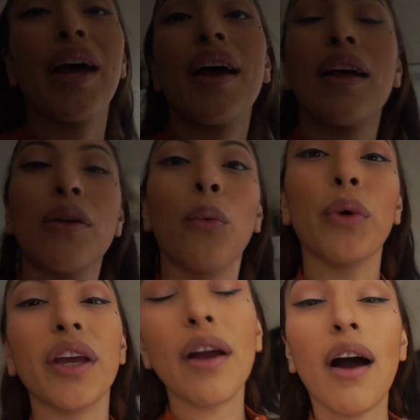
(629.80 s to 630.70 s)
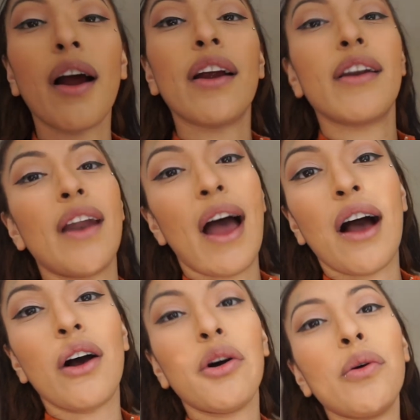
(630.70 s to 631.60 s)
and we are
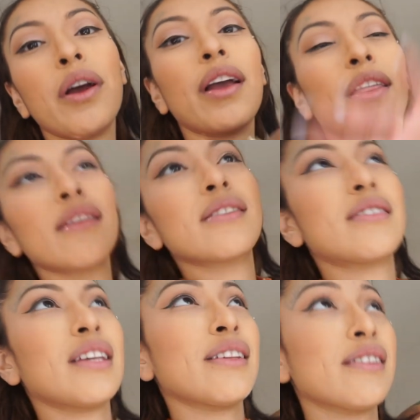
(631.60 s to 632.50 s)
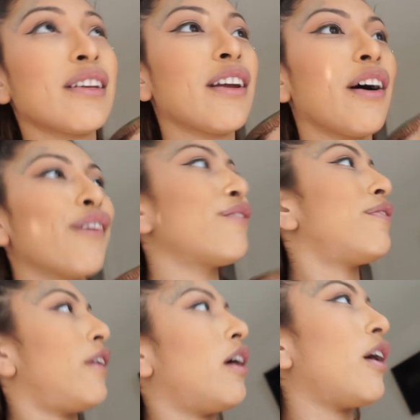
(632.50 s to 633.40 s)
now in the season of
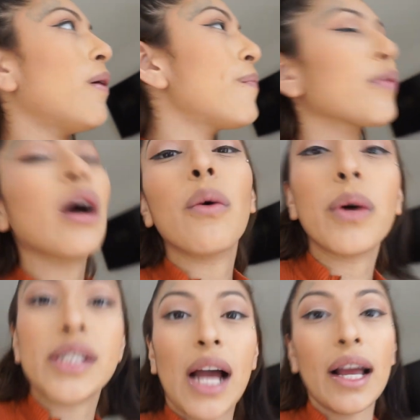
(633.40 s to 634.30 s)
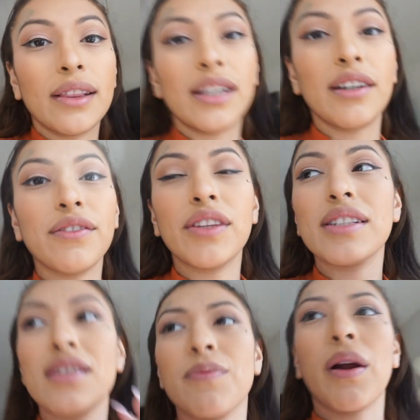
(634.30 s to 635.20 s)
fall, which I love.
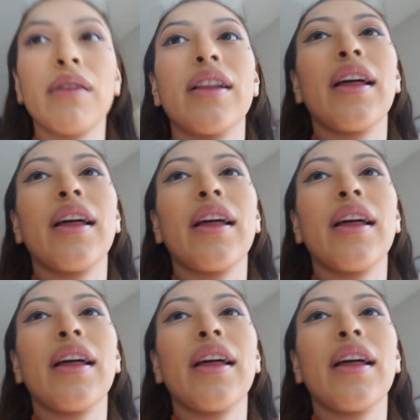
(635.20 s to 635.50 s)
This is probably